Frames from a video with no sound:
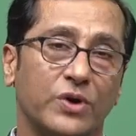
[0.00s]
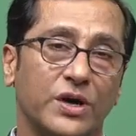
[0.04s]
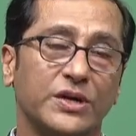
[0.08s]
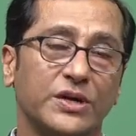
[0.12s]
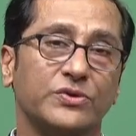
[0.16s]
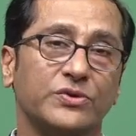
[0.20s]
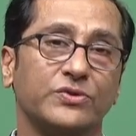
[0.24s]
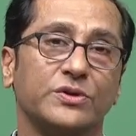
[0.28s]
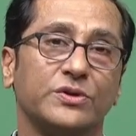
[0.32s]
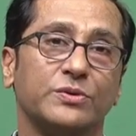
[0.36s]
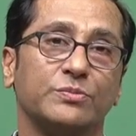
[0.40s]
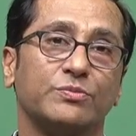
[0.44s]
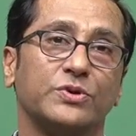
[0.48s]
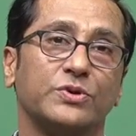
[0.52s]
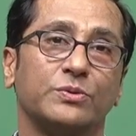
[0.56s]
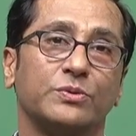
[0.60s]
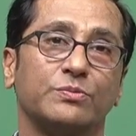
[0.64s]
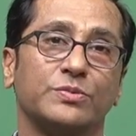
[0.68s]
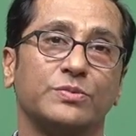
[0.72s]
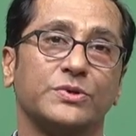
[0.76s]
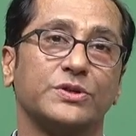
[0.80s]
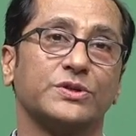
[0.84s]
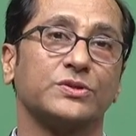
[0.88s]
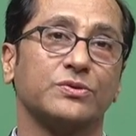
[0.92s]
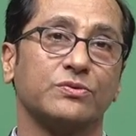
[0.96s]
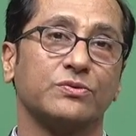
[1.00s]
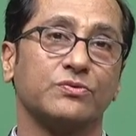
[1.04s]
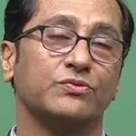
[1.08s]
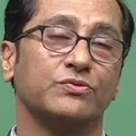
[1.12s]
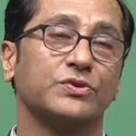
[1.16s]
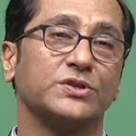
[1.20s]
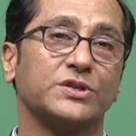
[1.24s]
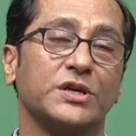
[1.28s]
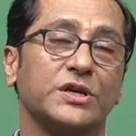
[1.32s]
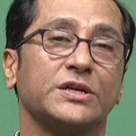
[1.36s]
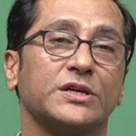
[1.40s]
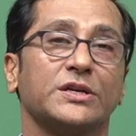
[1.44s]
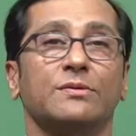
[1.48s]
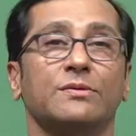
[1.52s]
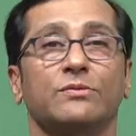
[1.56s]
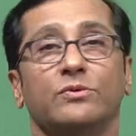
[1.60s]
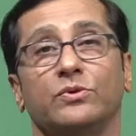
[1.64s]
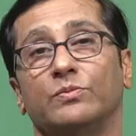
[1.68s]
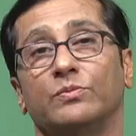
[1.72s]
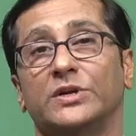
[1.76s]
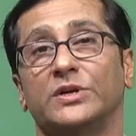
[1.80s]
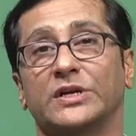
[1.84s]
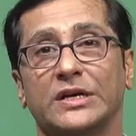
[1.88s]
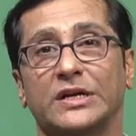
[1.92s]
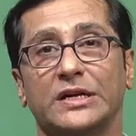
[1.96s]
for your purpose which kind of
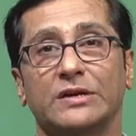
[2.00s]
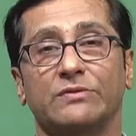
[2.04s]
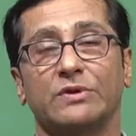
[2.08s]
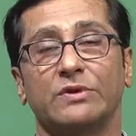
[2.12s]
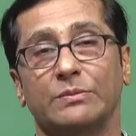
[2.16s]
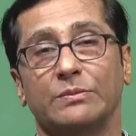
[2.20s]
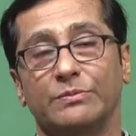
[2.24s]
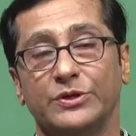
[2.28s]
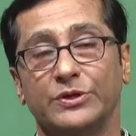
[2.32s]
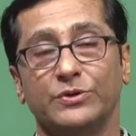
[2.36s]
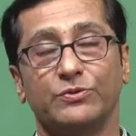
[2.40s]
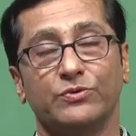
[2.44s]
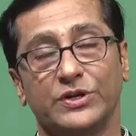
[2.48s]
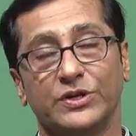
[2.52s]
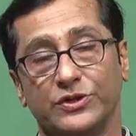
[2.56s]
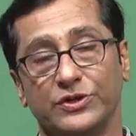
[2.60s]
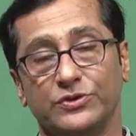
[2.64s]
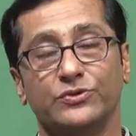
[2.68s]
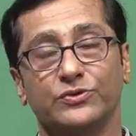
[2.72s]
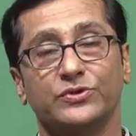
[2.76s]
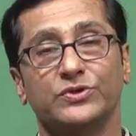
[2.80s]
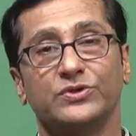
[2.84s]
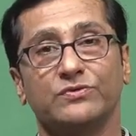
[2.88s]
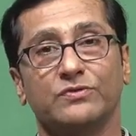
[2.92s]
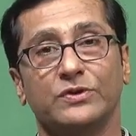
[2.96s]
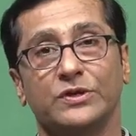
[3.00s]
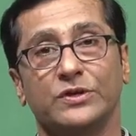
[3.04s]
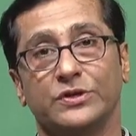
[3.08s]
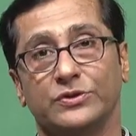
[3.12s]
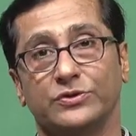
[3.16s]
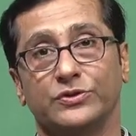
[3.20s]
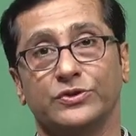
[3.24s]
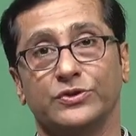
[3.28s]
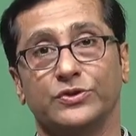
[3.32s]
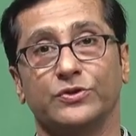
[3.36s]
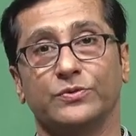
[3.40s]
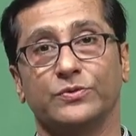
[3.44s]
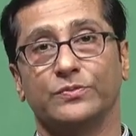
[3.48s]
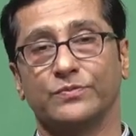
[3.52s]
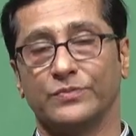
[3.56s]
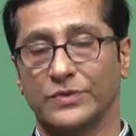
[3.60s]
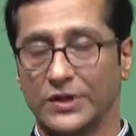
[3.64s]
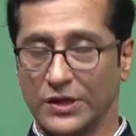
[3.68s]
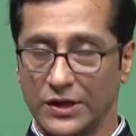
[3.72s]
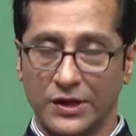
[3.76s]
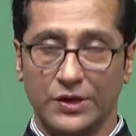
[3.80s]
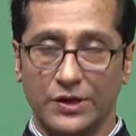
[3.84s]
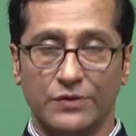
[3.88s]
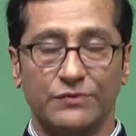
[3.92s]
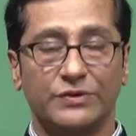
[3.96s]
lubricant will be very useful to you
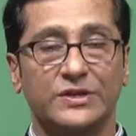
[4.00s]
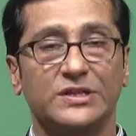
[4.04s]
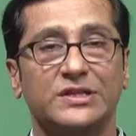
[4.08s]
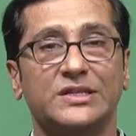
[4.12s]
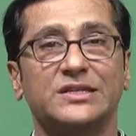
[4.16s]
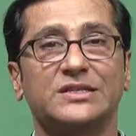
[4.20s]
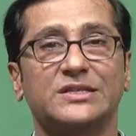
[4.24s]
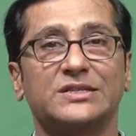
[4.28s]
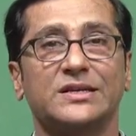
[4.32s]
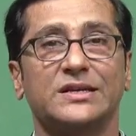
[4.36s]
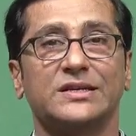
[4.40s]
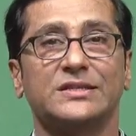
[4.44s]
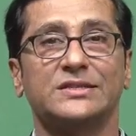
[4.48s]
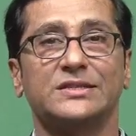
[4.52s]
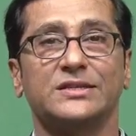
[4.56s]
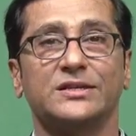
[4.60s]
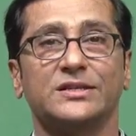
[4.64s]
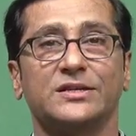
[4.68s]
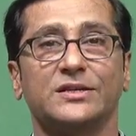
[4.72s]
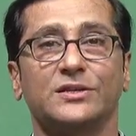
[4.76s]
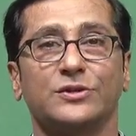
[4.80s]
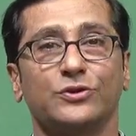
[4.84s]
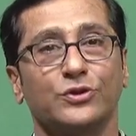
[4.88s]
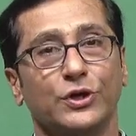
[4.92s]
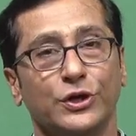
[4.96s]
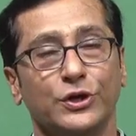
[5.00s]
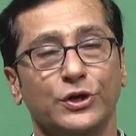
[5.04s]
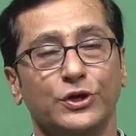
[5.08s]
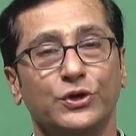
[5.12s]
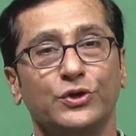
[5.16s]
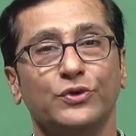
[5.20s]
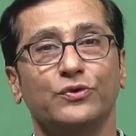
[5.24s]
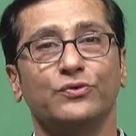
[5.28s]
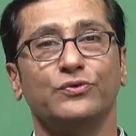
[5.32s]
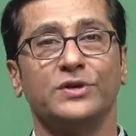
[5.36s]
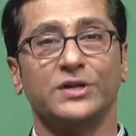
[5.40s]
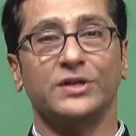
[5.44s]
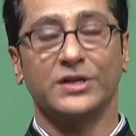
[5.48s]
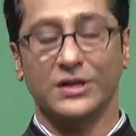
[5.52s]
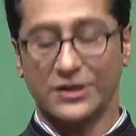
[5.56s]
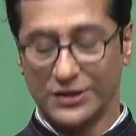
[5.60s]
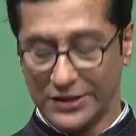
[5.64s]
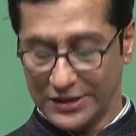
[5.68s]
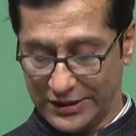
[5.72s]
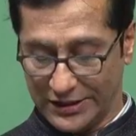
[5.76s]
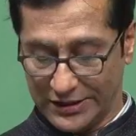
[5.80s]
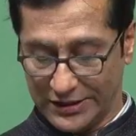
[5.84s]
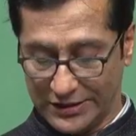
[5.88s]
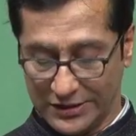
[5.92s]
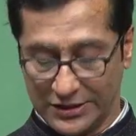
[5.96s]
with this i say thank you for
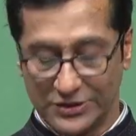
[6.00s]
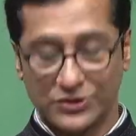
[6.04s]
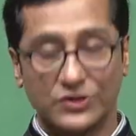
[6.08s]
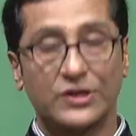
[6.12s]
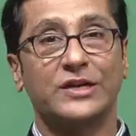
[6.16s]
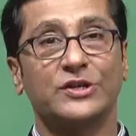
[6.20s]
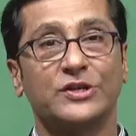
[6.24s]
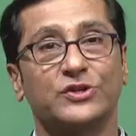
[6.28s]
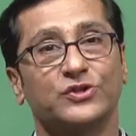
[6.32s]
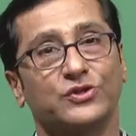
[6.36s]
attending this